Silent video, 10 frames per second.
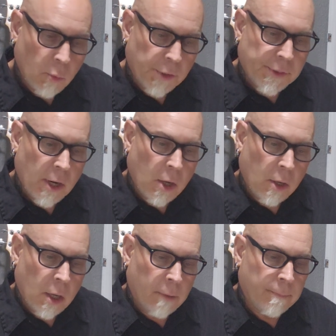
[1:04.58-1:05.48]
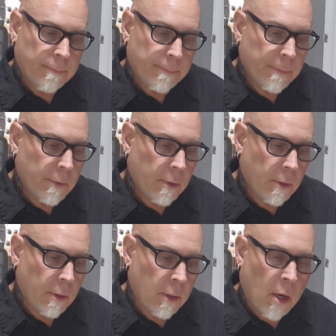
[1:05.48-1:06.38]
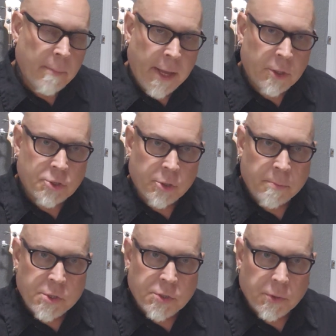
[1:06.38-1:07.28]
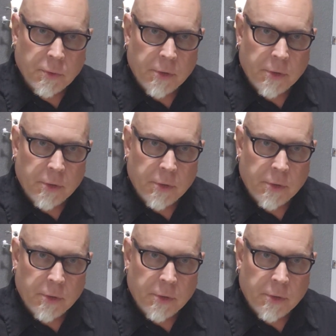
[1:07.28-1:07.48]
with our manager, Mr.